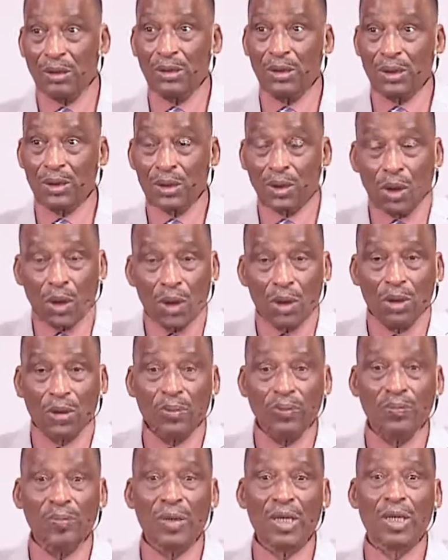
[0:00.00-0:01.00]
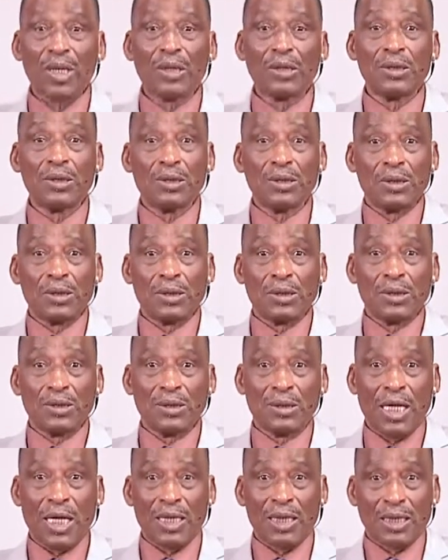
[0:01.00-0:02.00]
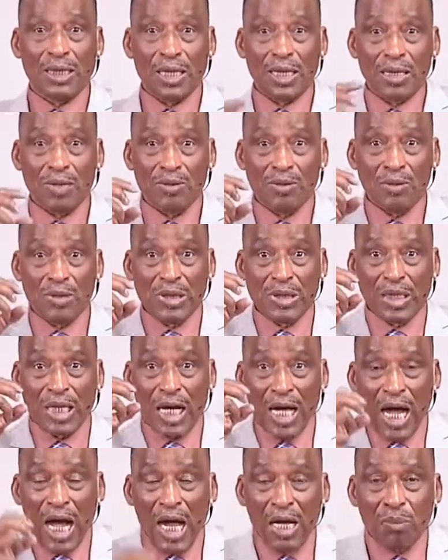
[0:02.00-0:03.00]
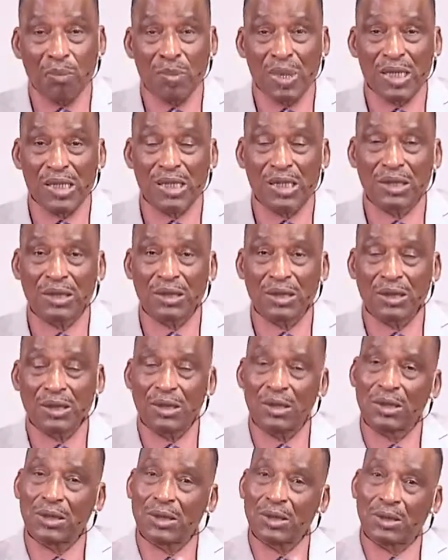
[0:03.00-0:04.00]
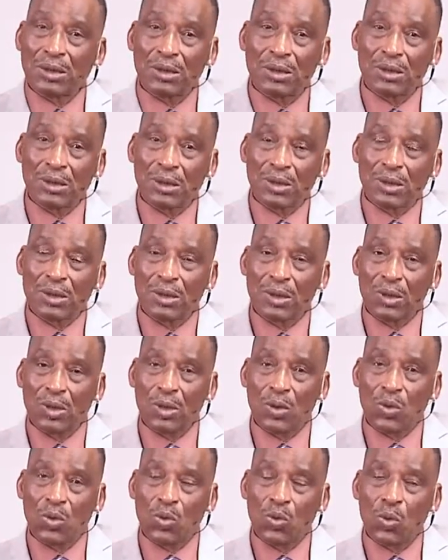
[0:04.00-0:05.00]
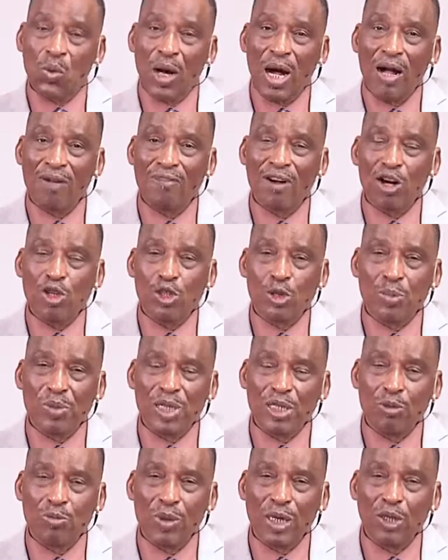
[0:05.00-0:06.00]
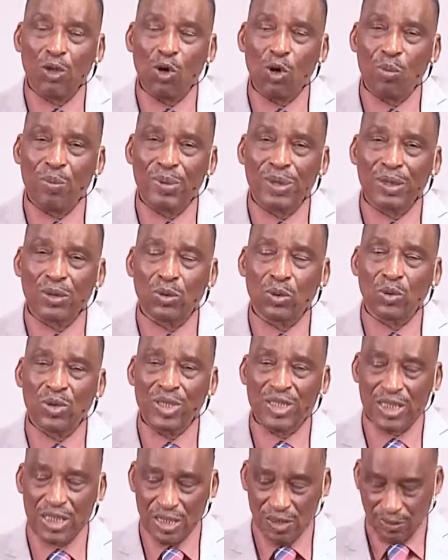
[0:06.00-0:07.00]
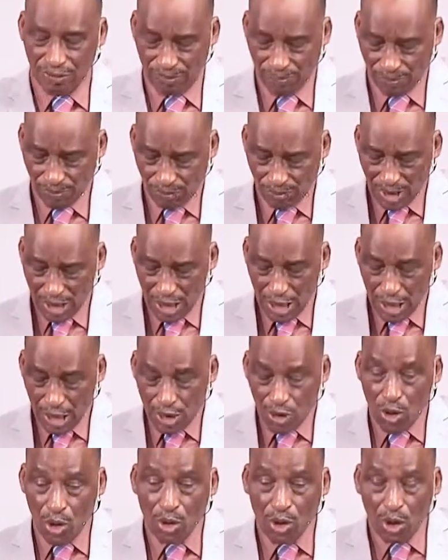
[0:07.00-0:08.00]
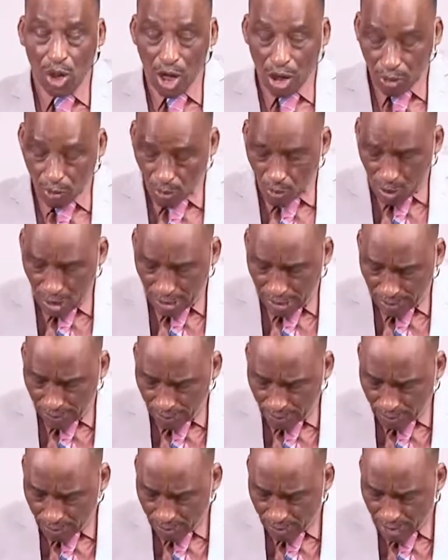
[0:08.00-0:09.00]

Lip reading: The second that will help us to have our spirit man open to receive. The third one